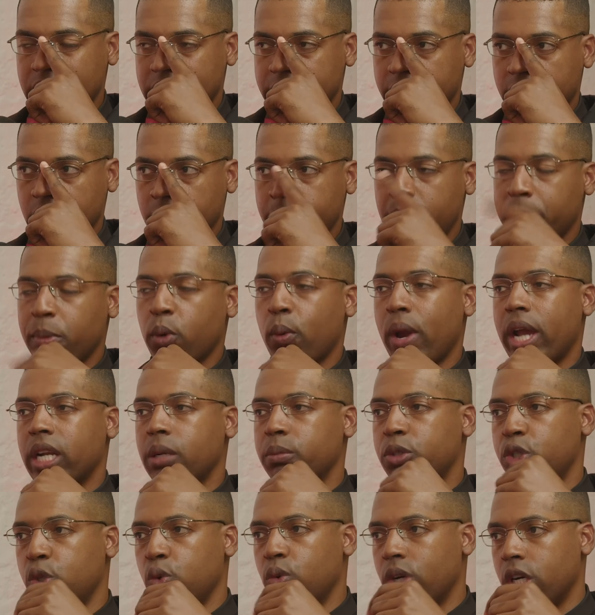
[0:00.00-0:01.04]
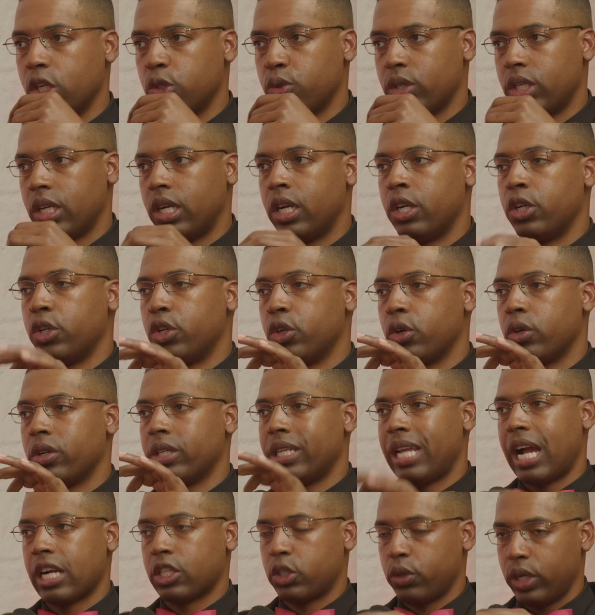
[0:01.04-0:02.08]
Study Memorandum two hundred under
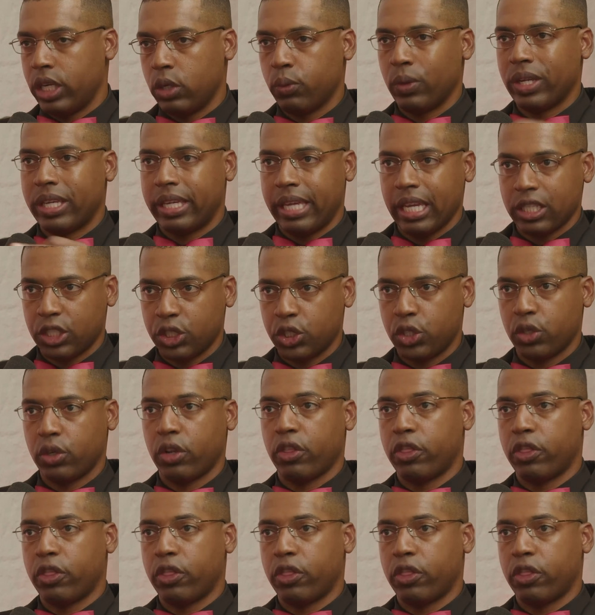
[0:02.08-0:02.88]
Doctor Henry Kissinger,